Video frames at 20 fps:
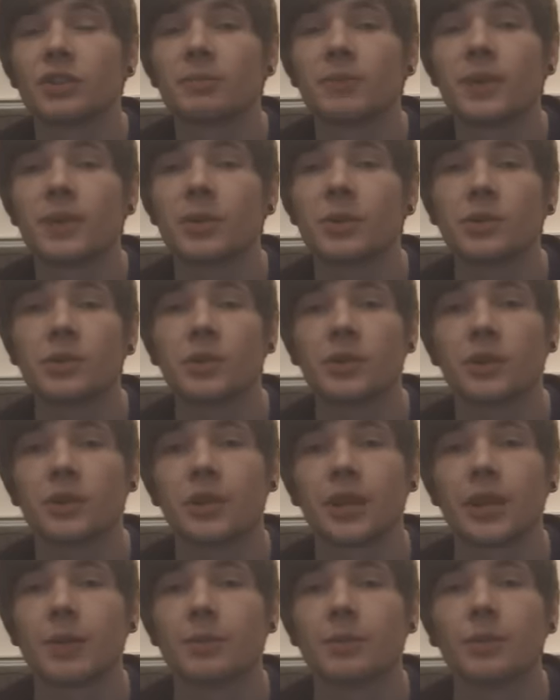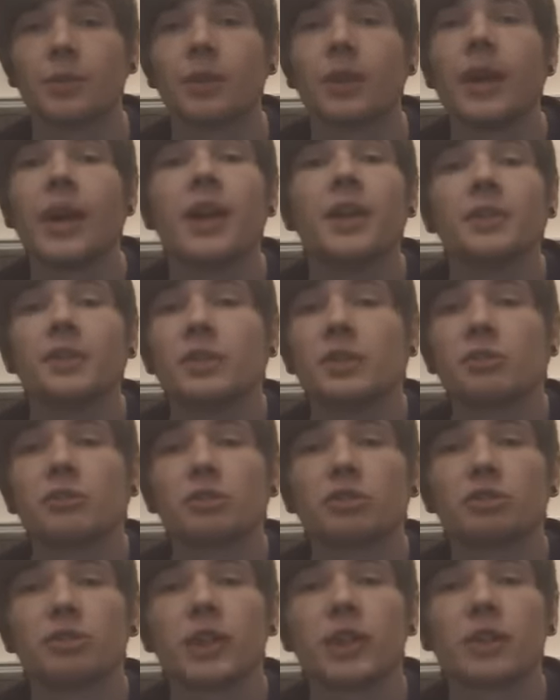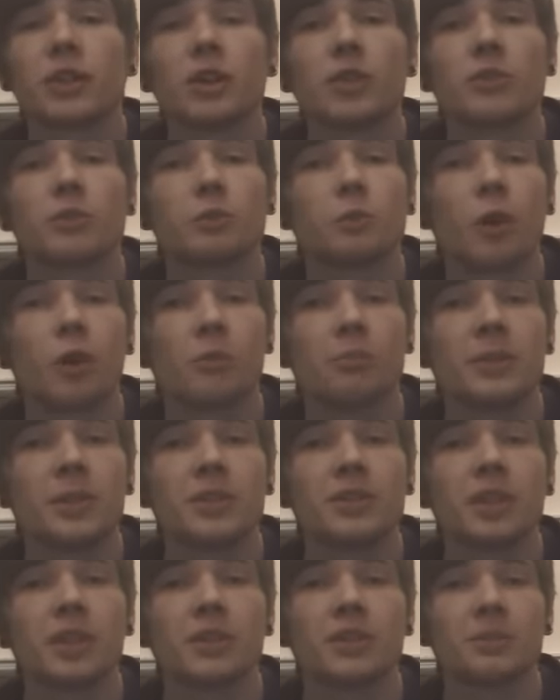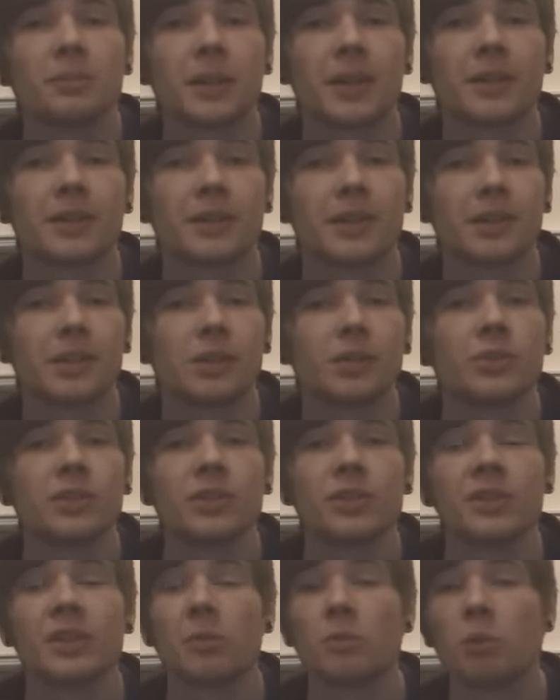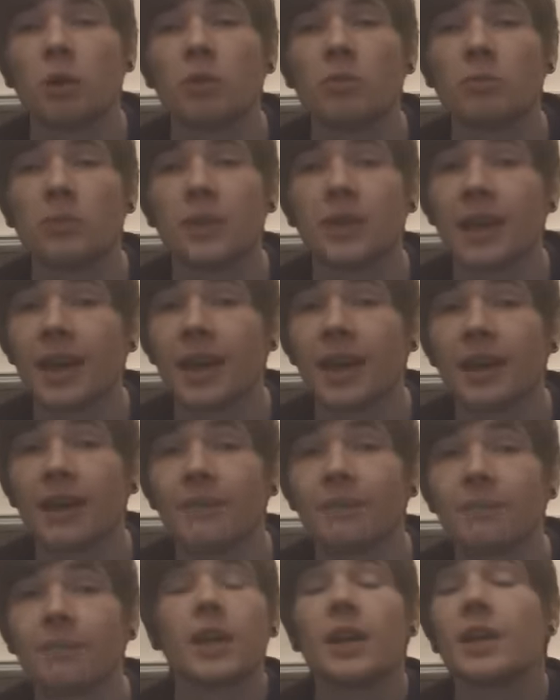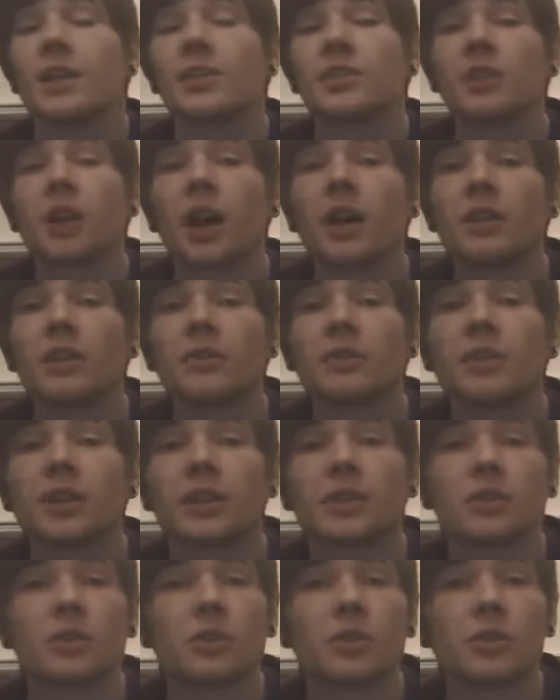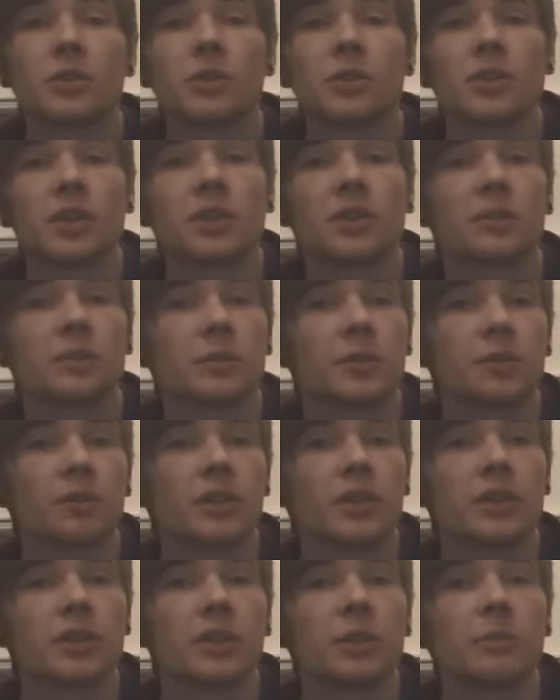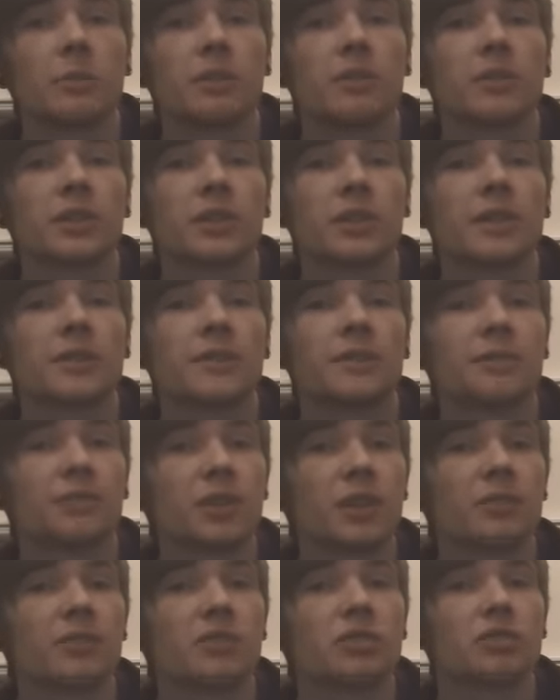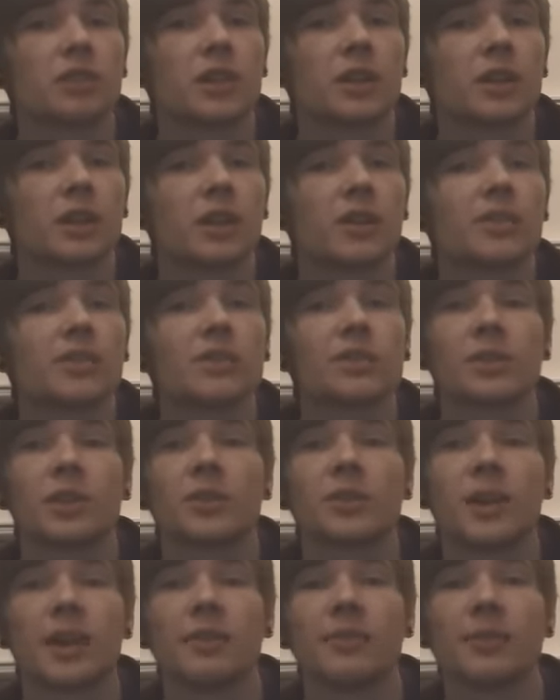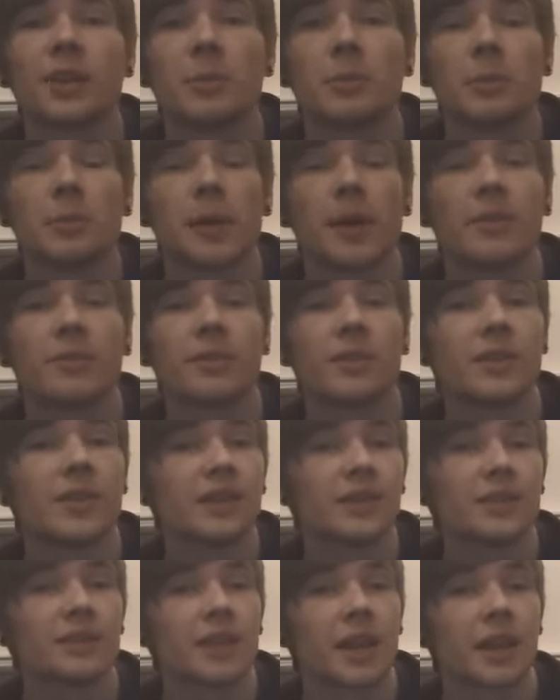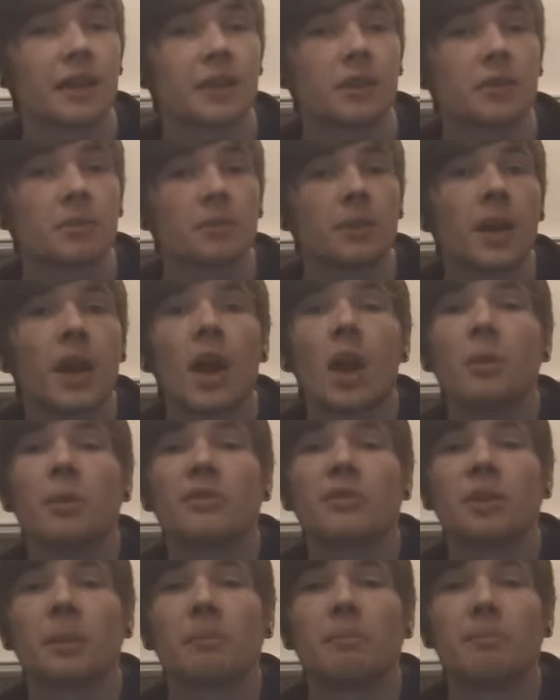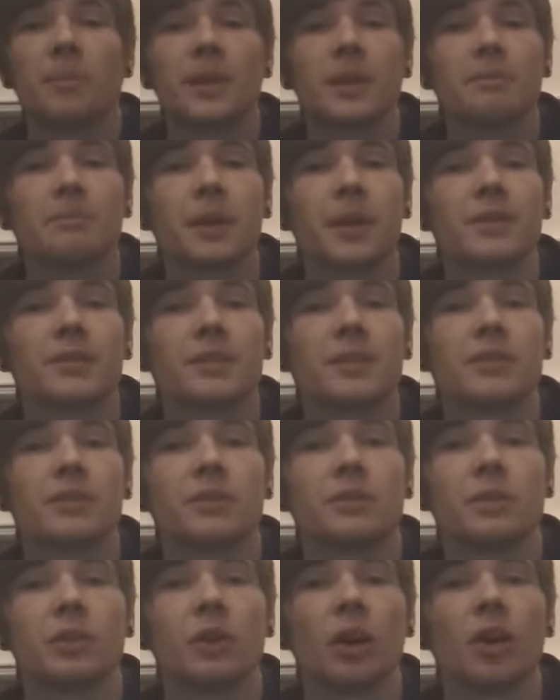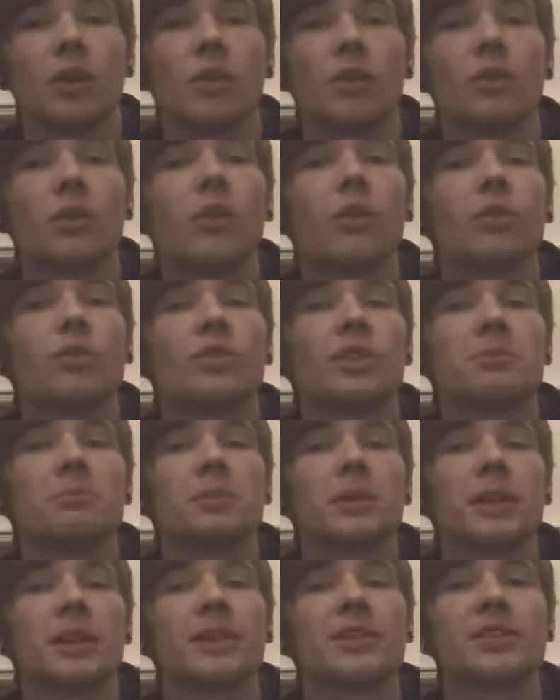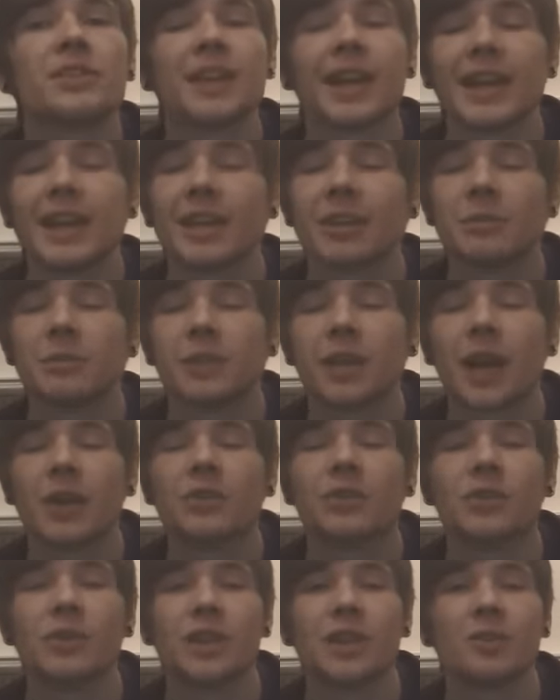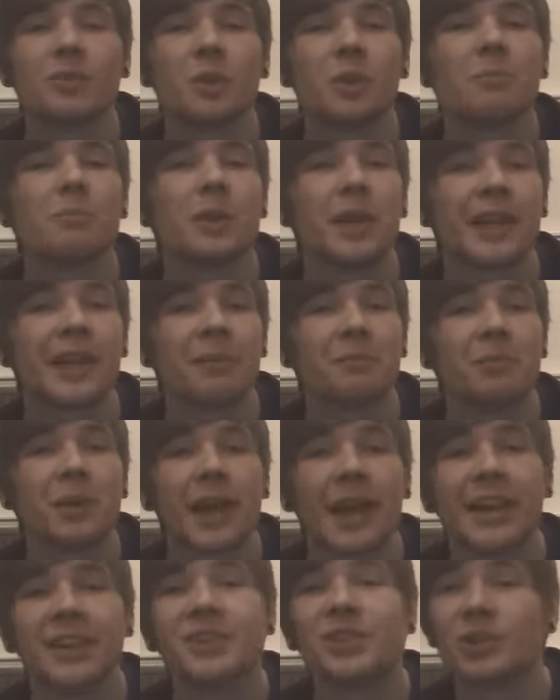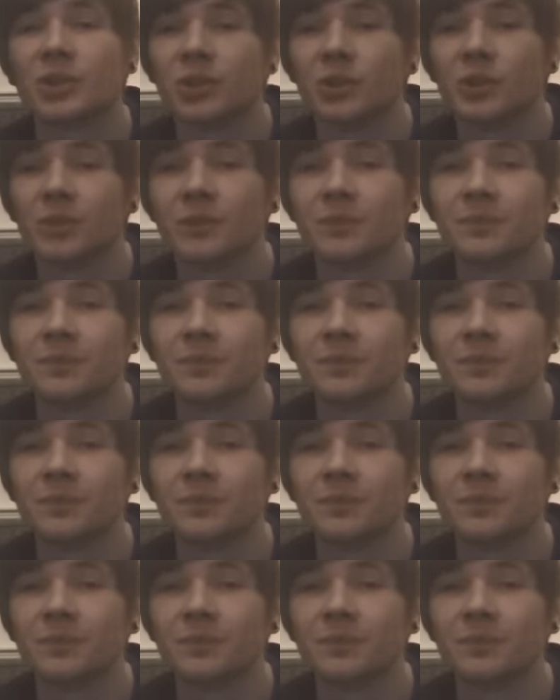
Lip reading: Smeargle to the table, since the retreat cost won't be such a big deal since it won't be there. Stars of 6 corners such as Virizion will receive free retreat costs, so definitely prepare for this stadium with some big basics of your own, or simply a stadium to counter this one being in play at all.